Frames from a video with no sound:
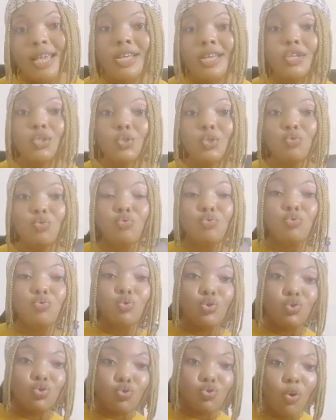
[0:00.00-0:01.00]
is too
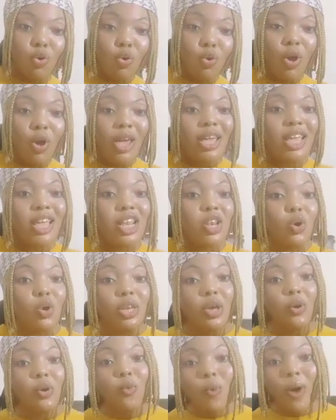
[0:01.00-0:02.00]
strong, you know,
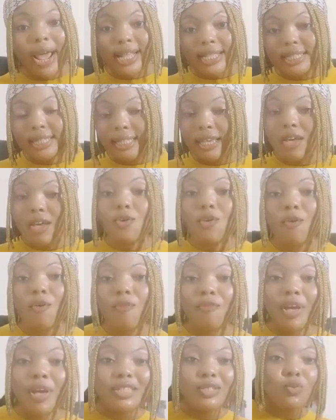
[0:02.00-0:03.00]
the white, your
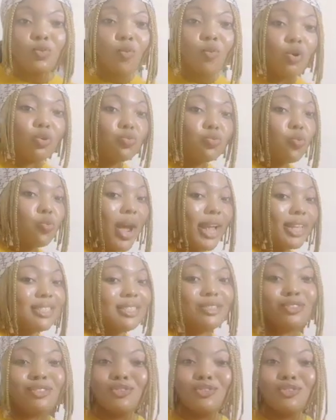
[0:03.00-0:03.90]
face won't white,